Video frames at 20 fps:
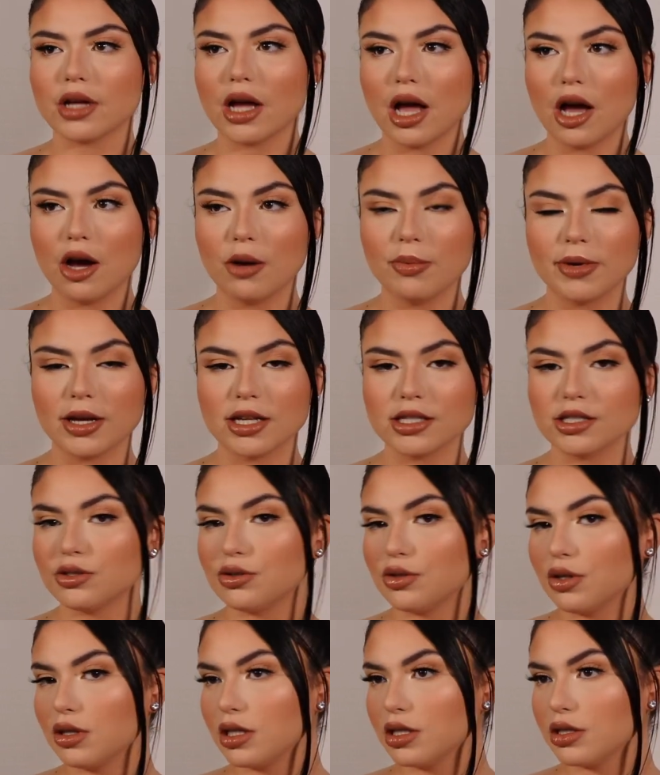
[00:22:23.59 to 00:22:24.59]
I hope you guys
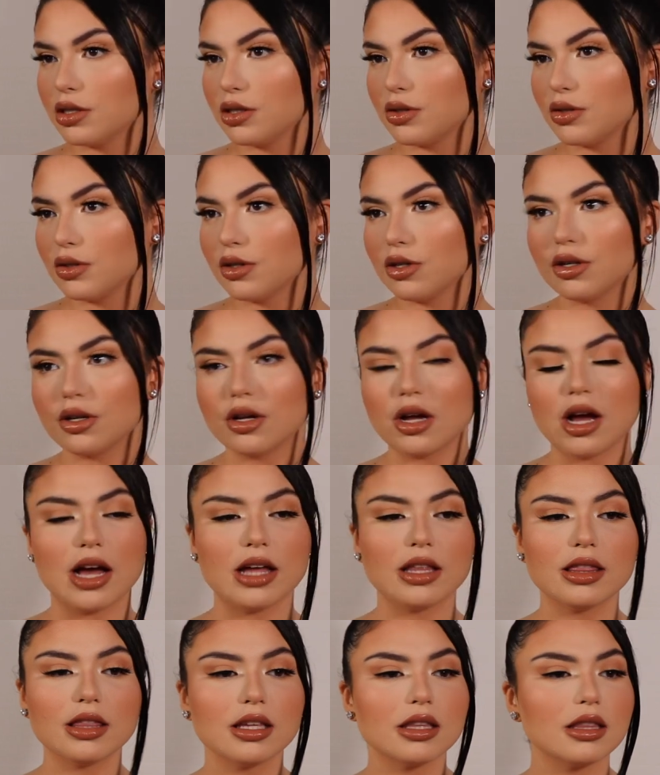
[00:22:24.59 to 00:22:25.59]
enjoyed this tutorial.
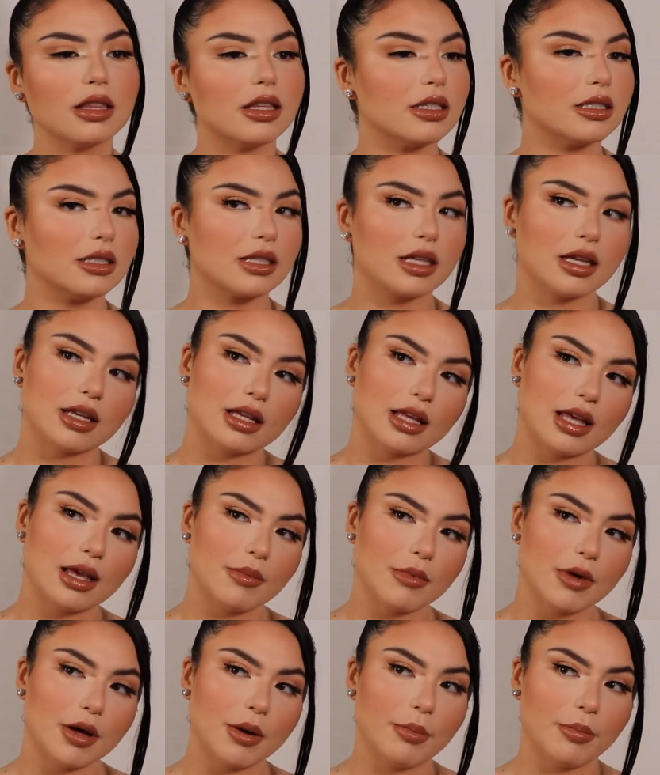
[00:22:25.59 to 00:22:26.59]
I think the skin
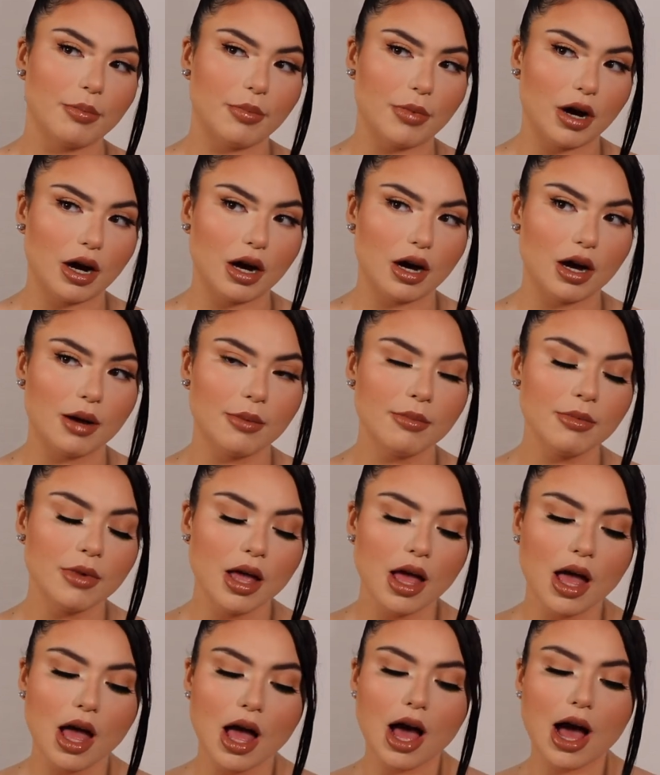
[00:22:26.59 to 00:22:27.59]
came out bomb.
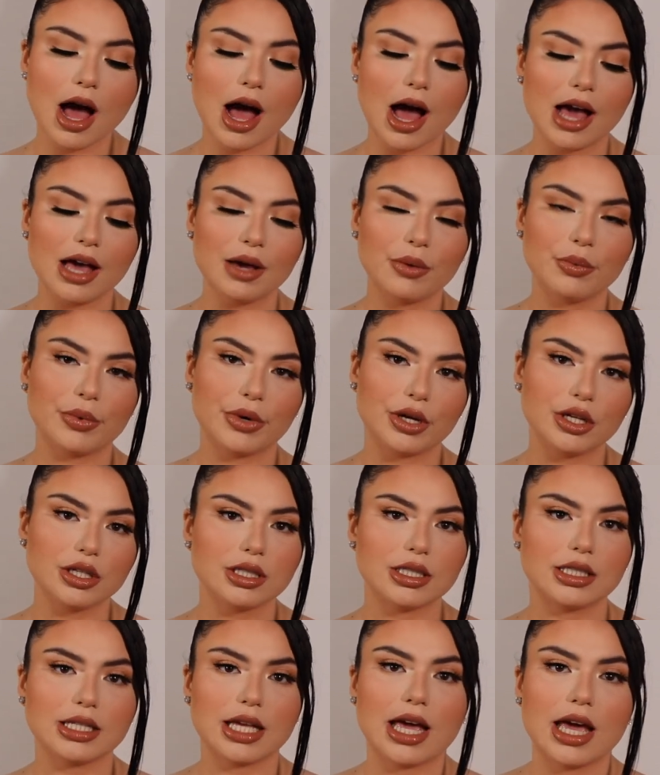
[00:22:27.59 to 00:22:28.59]
I will
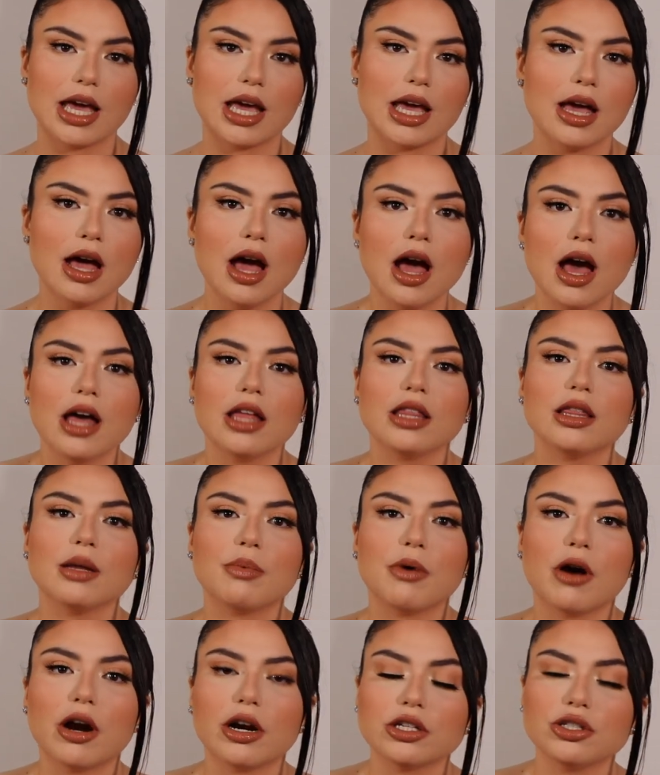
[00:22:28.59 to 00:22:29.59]
say the
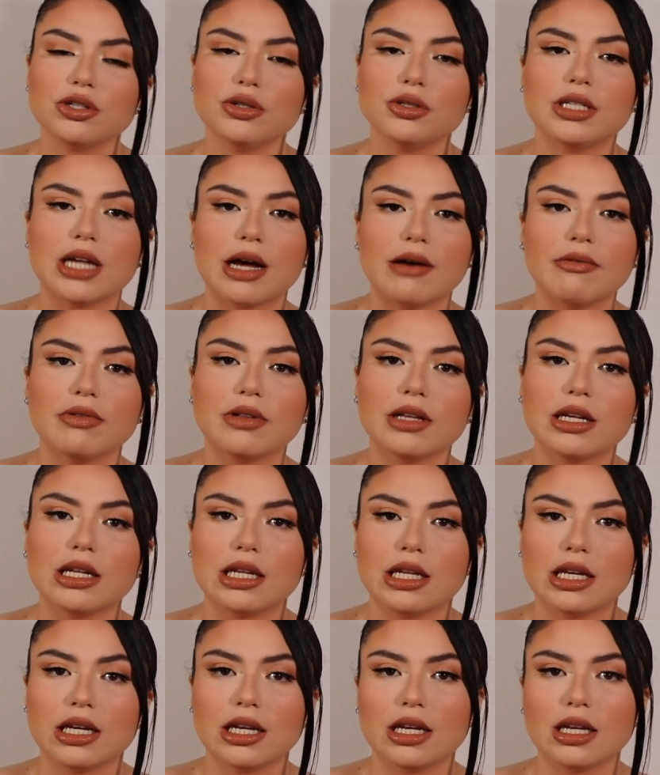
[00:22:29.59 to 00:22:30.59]
products you definitely
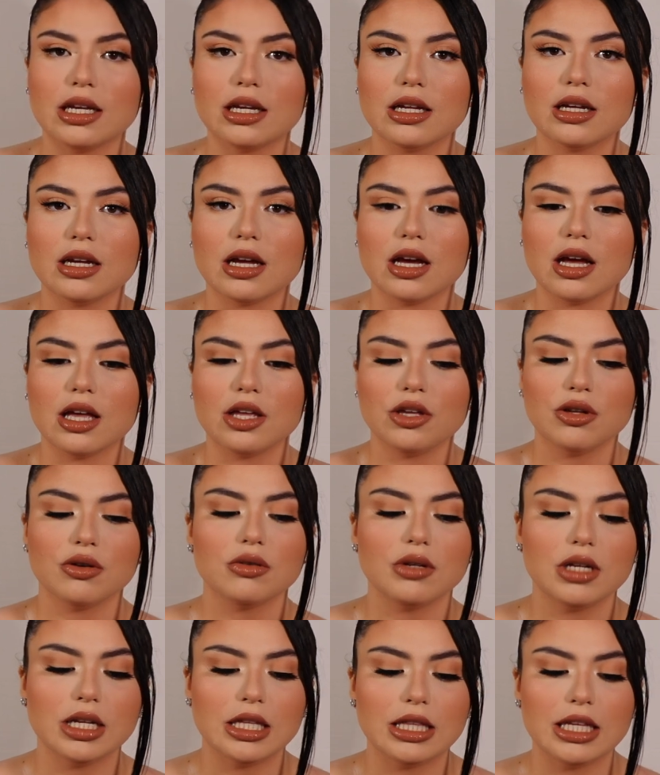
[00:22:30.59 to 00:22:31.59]
need. You
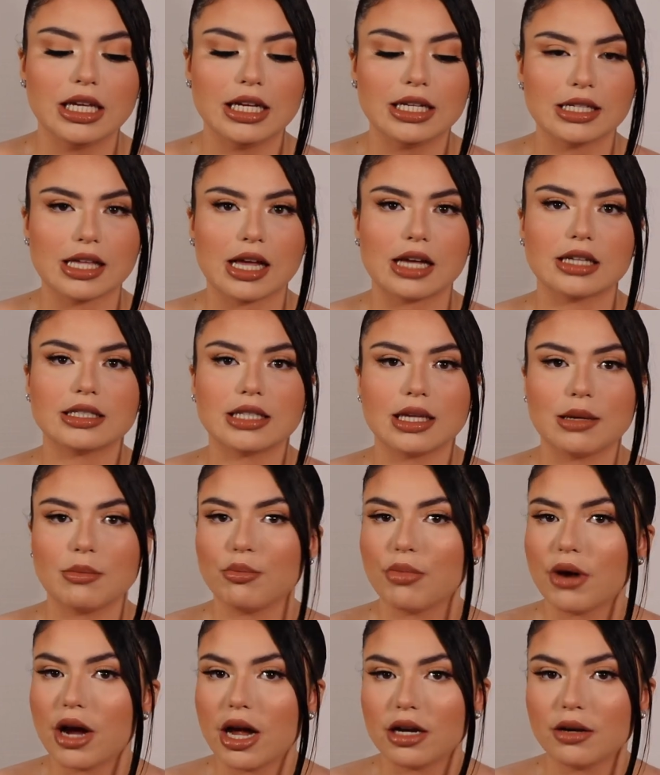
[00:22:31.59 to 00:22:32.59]
don't need the exact
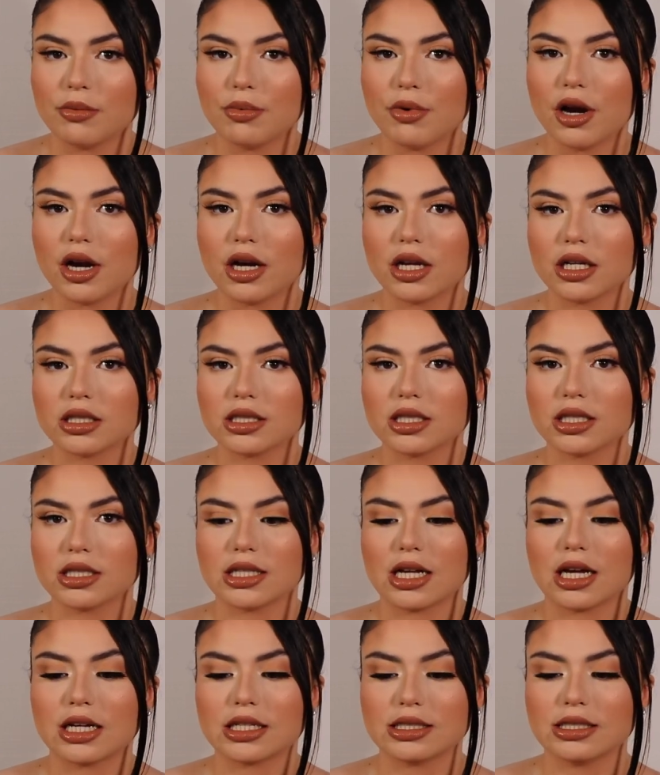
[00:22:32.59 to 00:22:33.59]
same brand of products, the
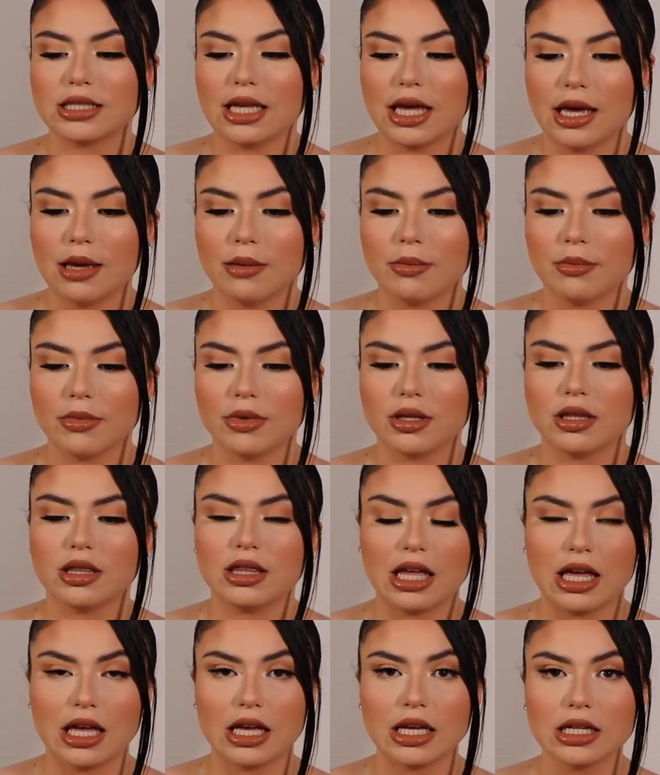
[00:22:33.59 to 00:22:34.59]
exact same
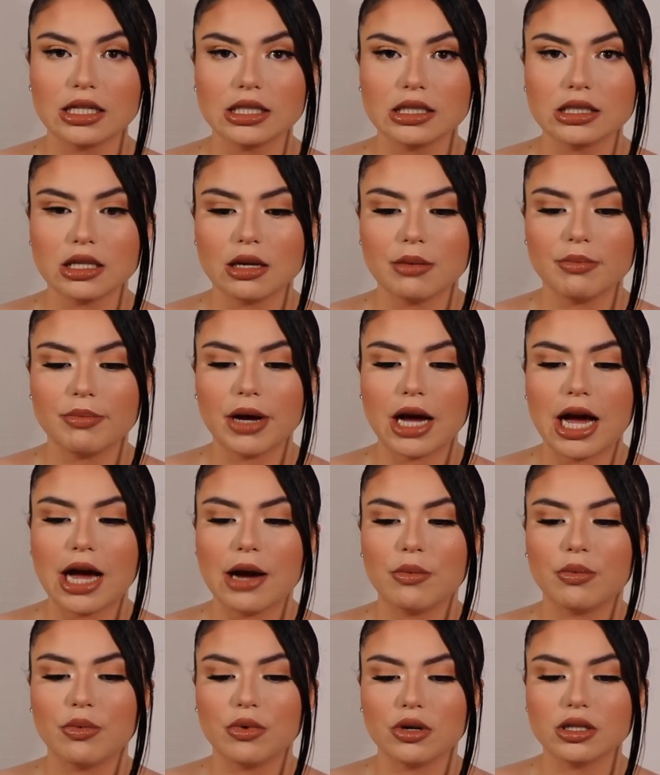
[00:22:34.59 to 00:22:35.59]
things, but
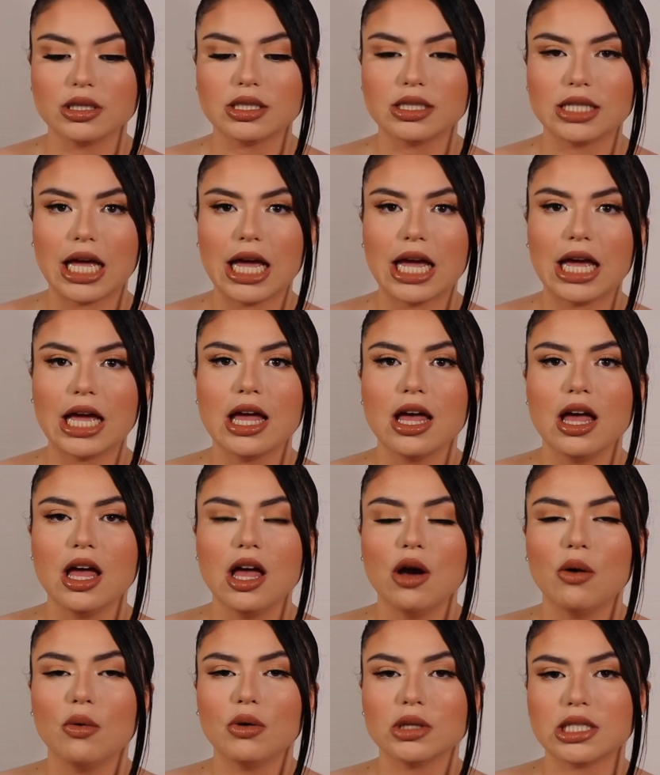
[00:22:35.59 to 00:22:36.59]
I will say
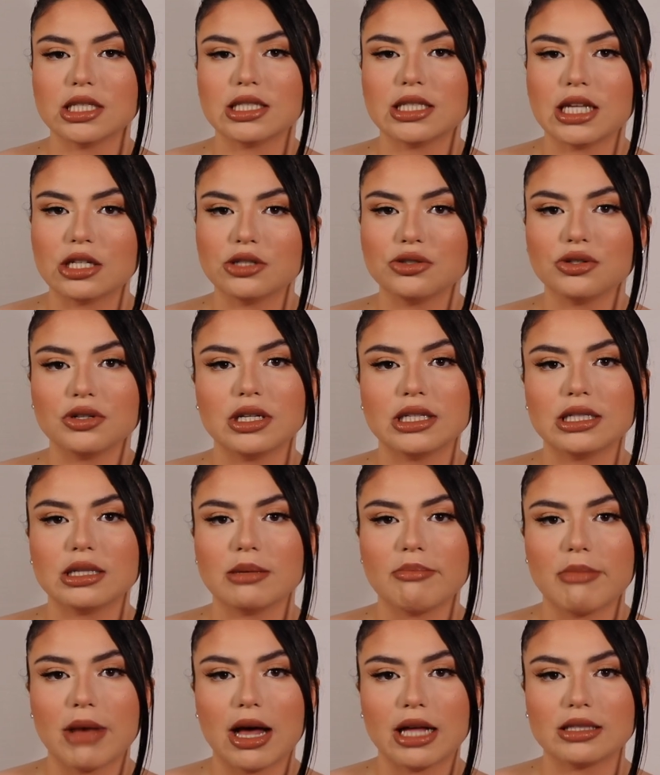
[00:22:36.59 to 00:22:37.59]
what's essential is a
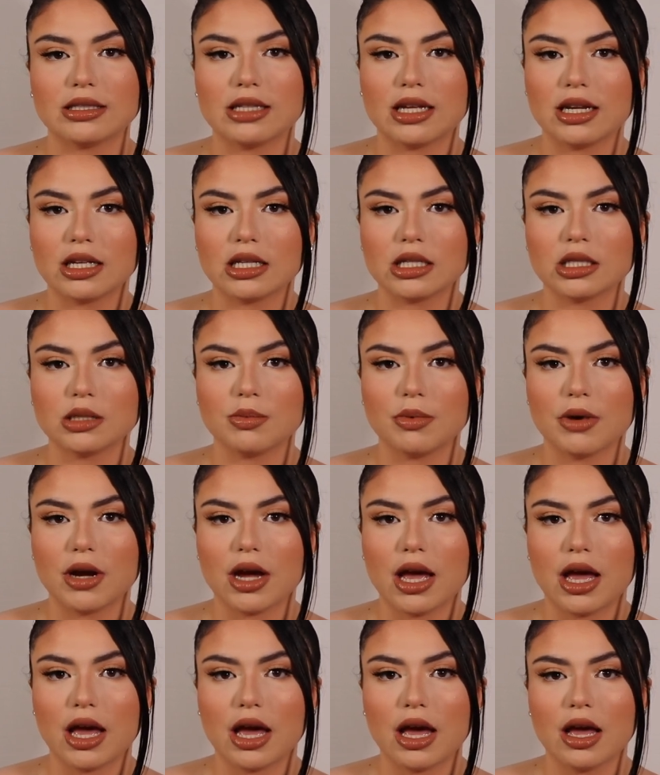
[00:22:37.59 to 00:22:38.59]
matte setting
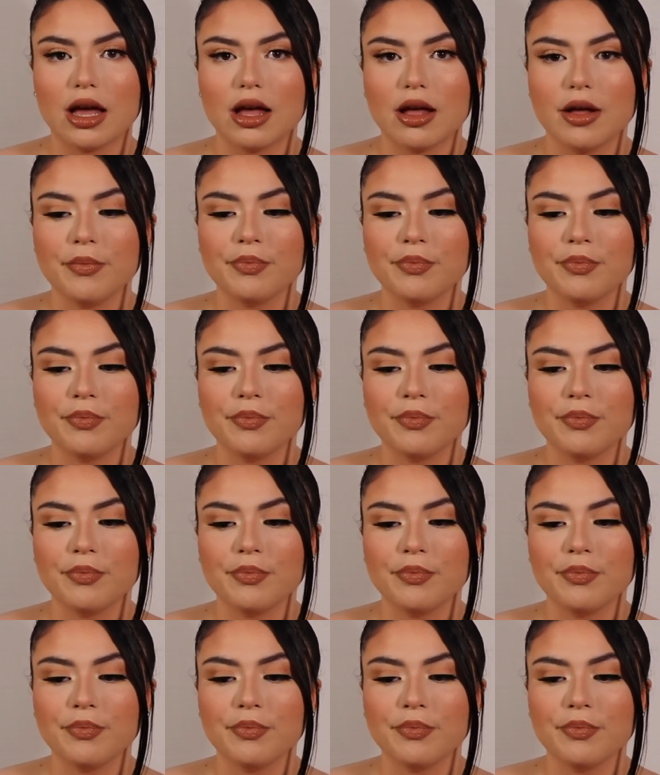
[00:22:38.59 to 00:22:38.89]
spray,